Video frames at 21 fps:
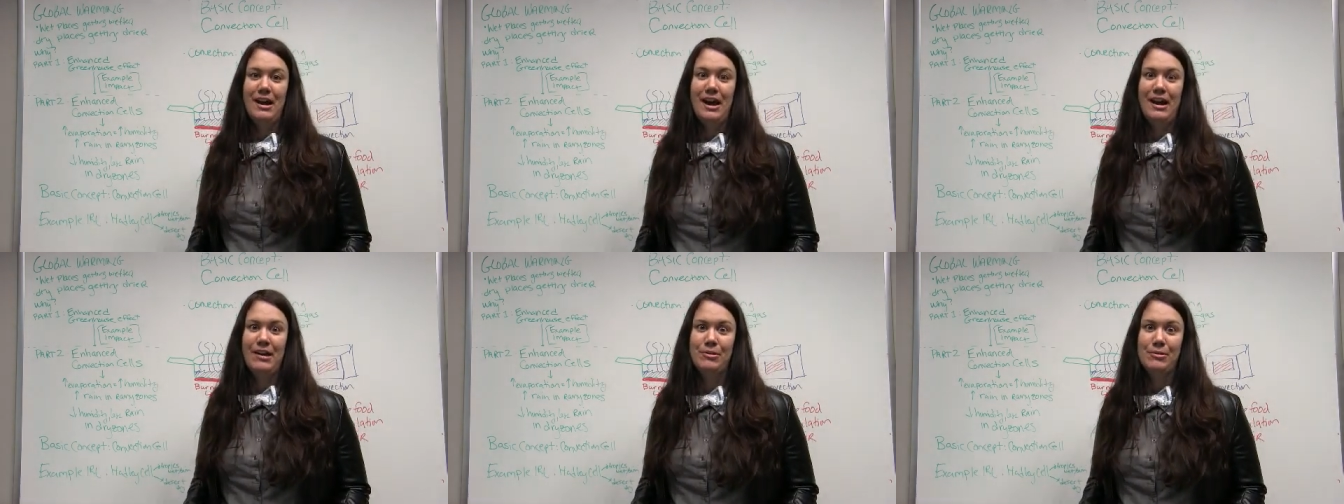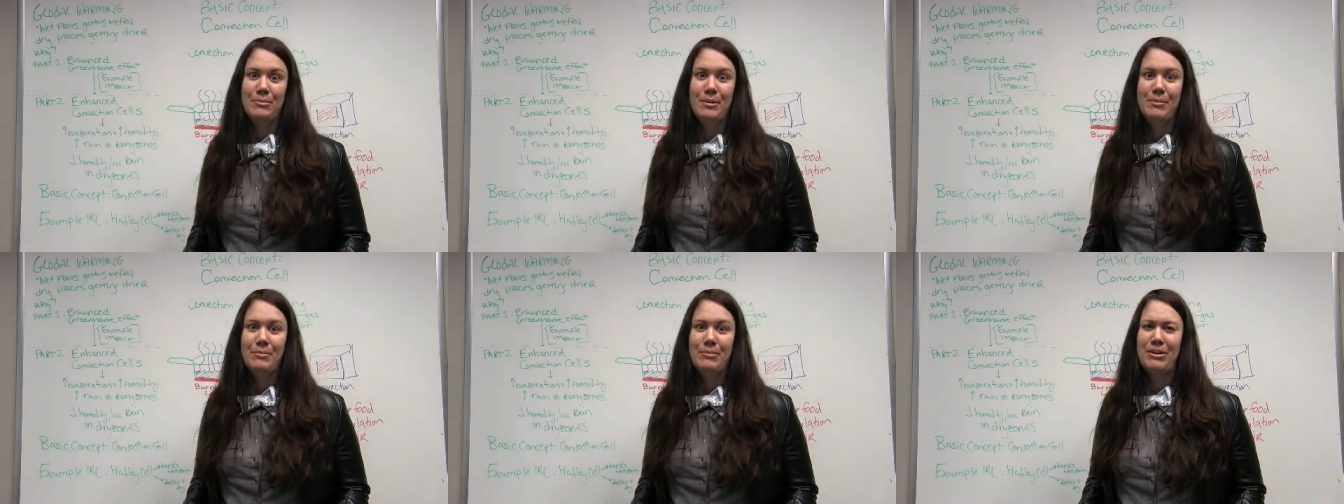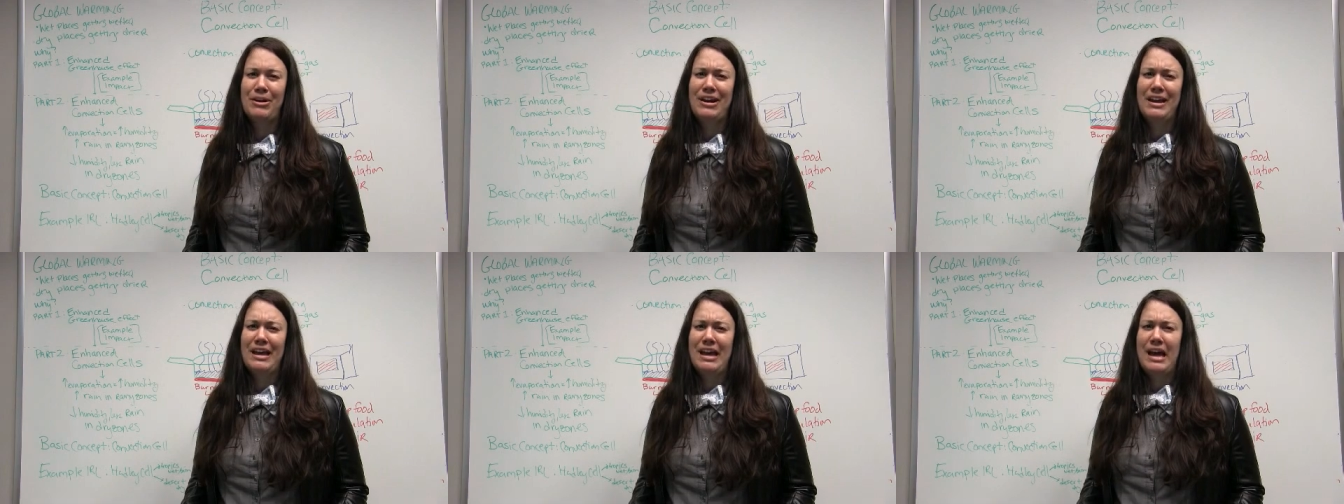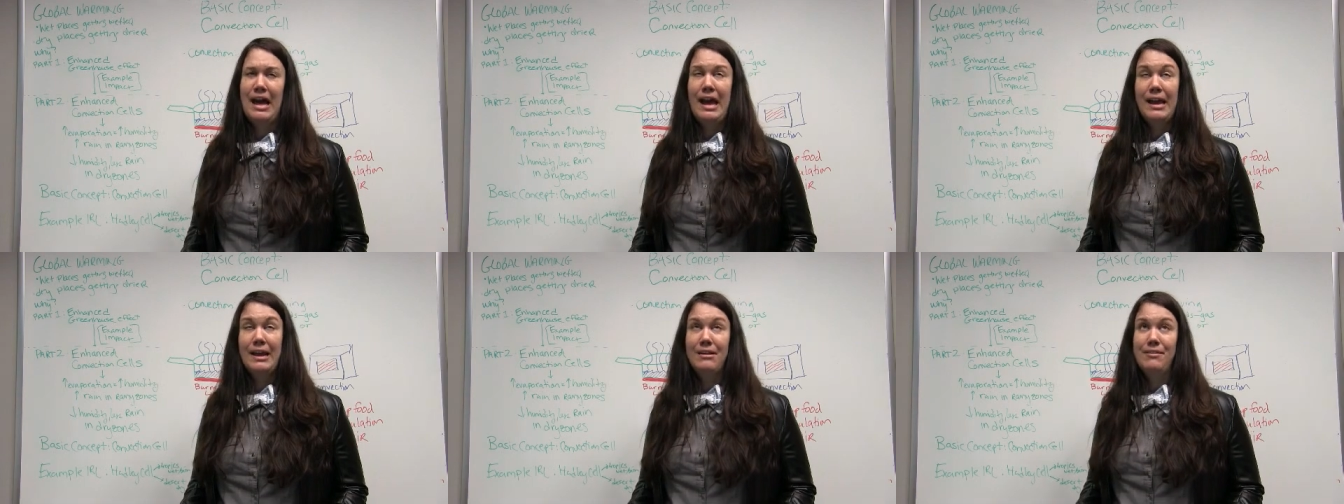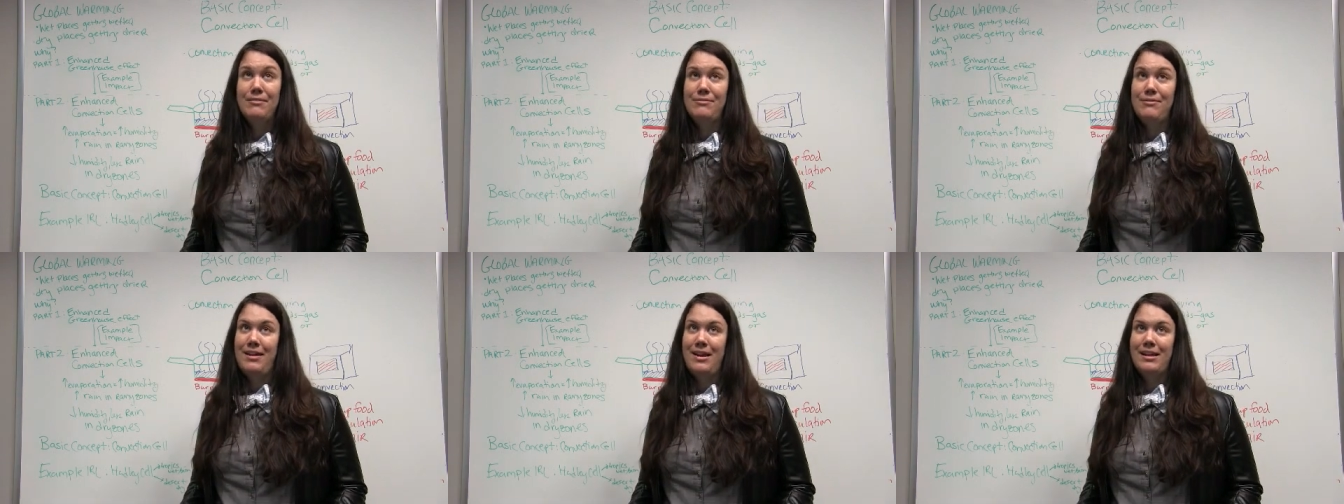I remember it
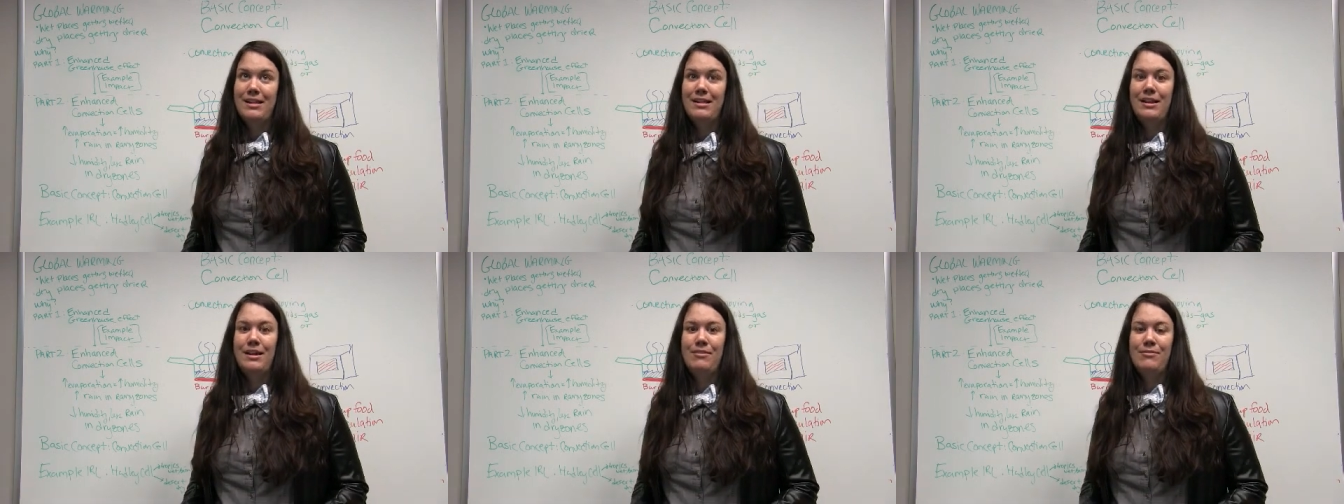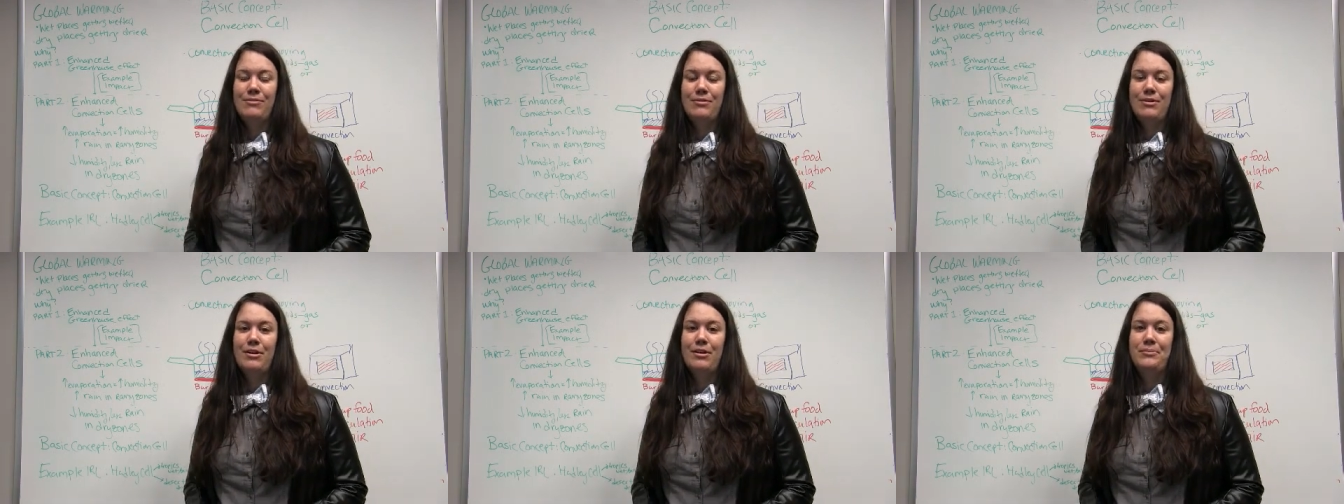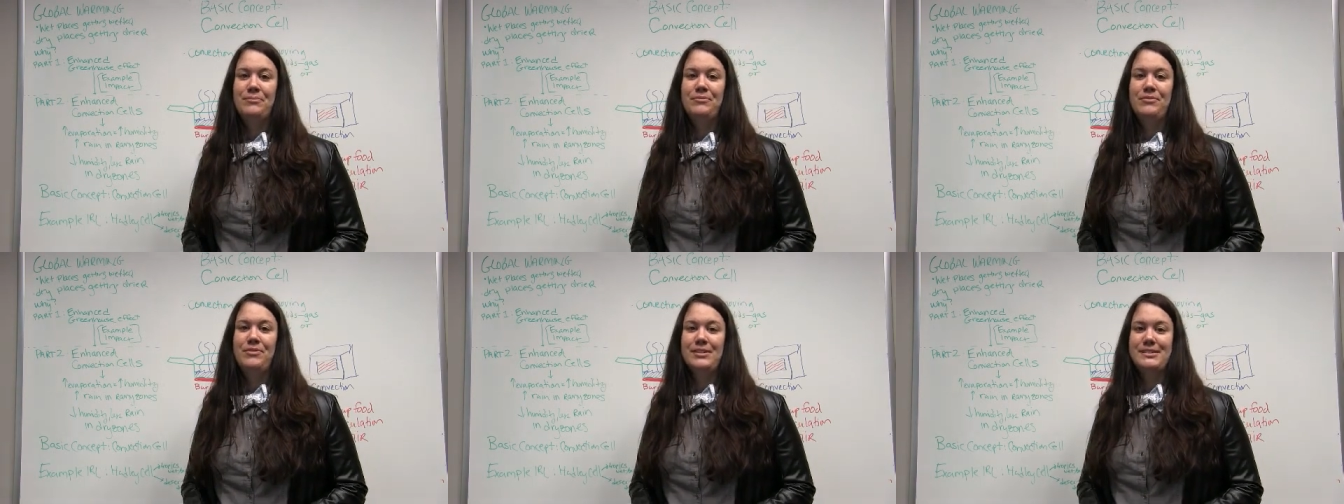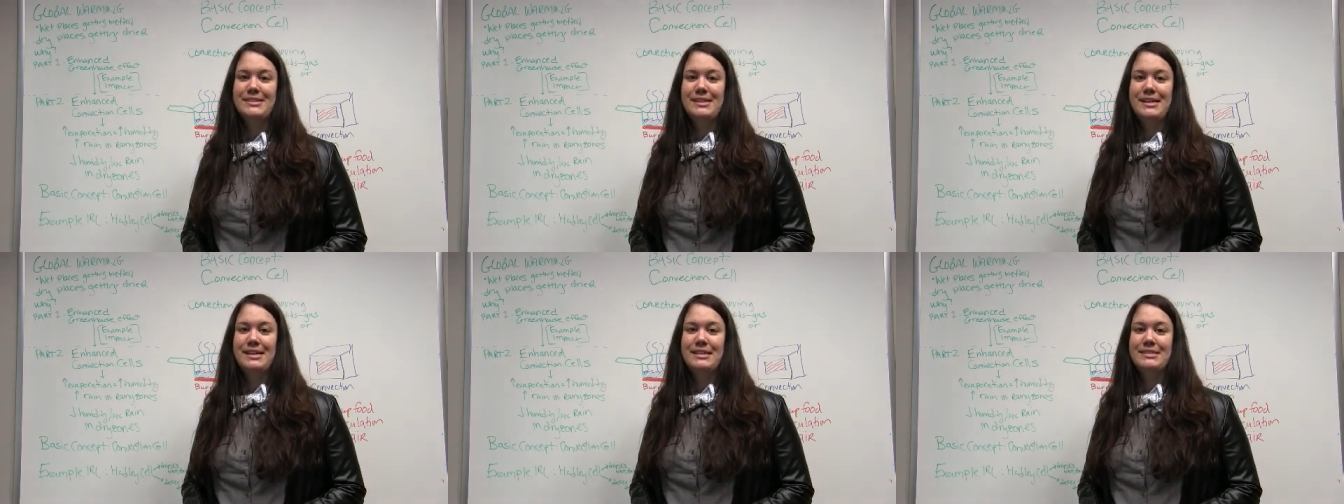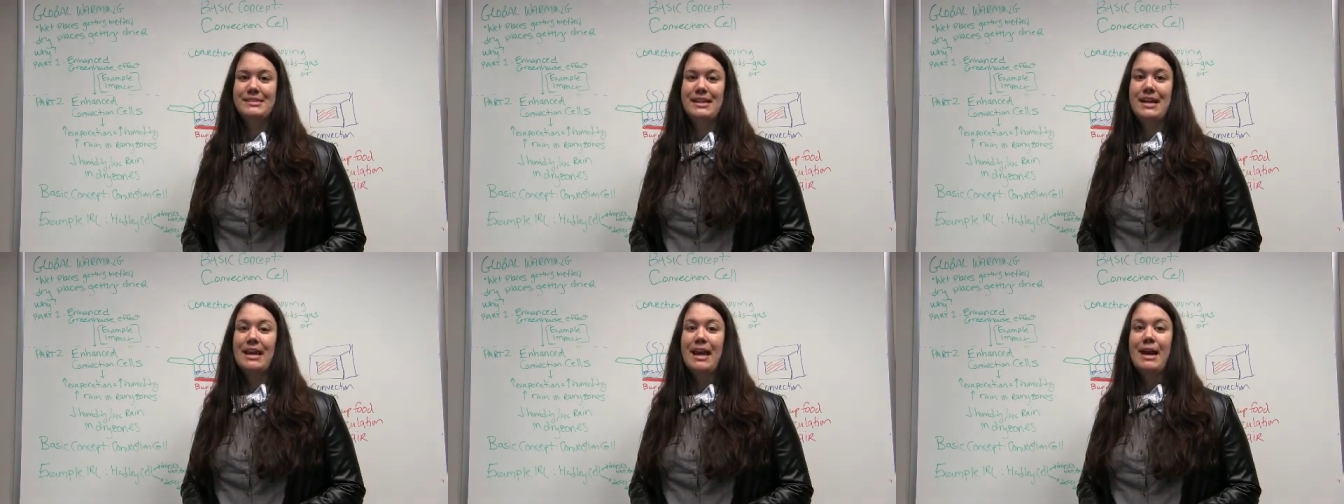kind of vaguely from
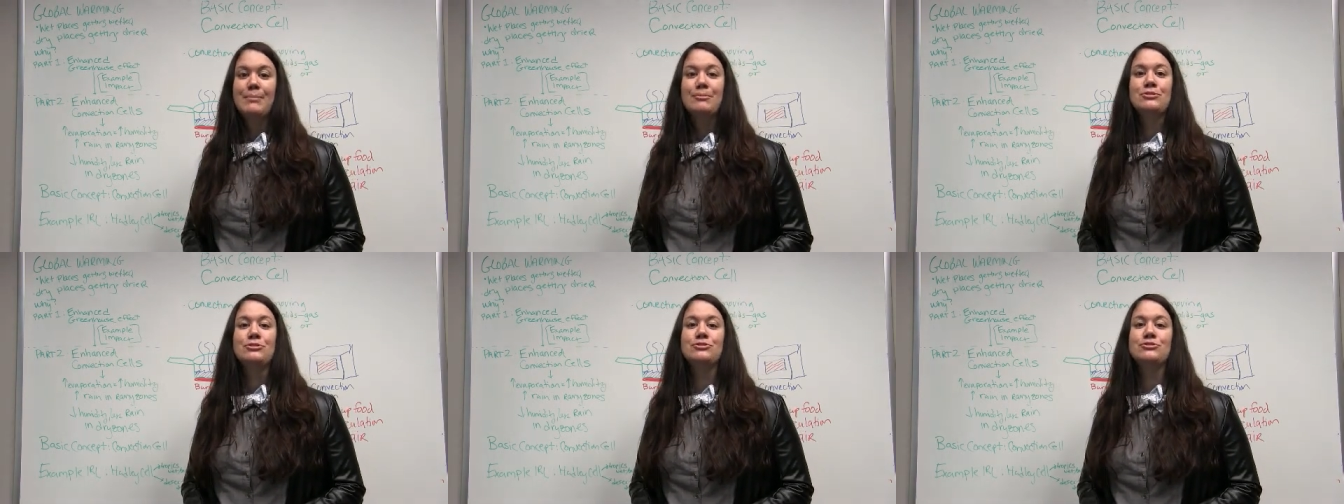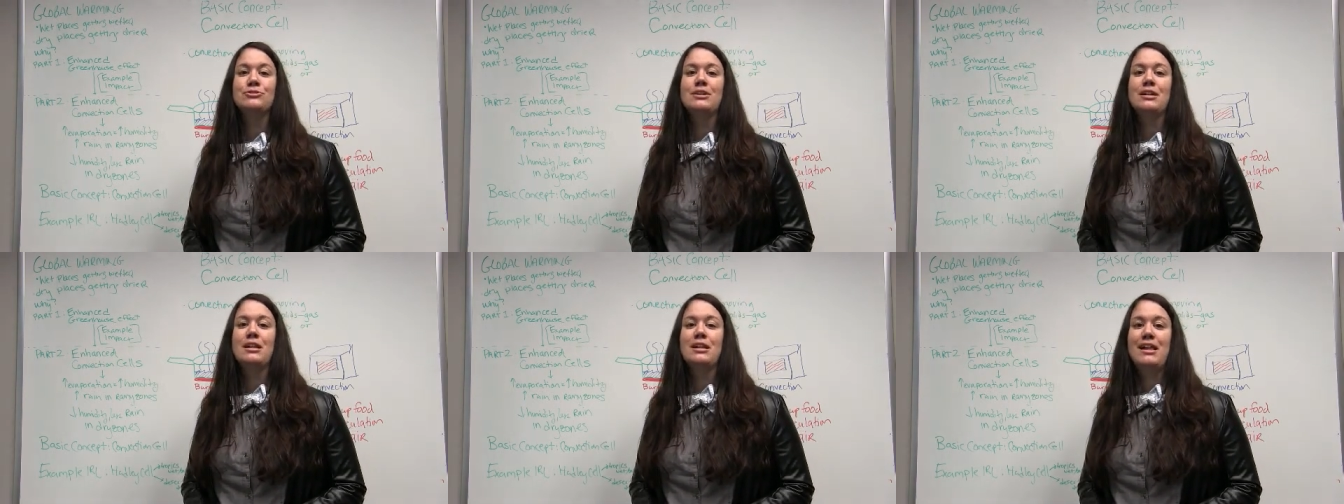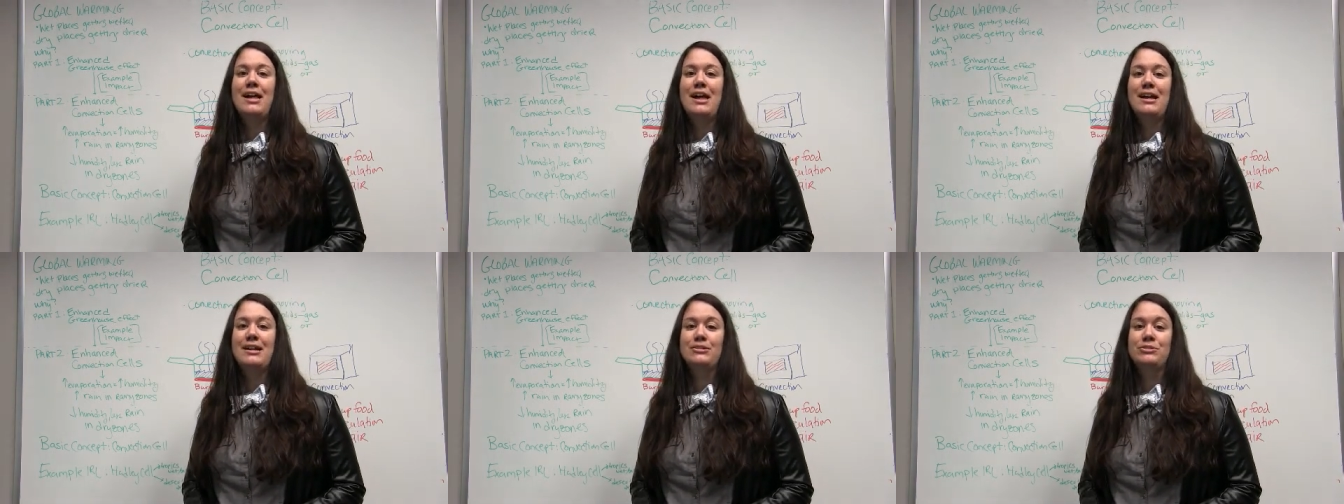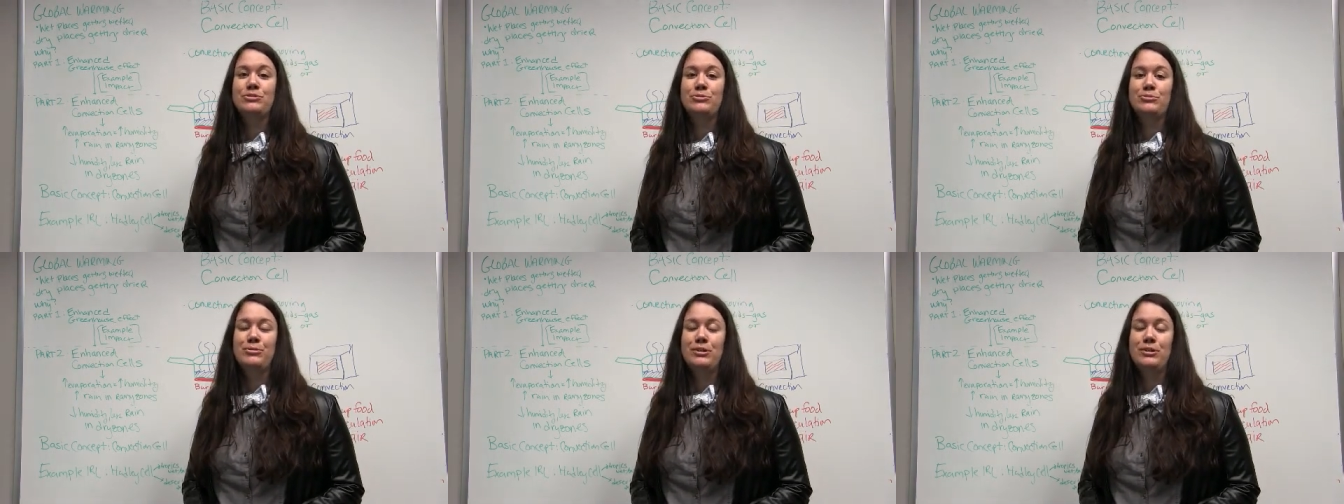physics and chemistry class,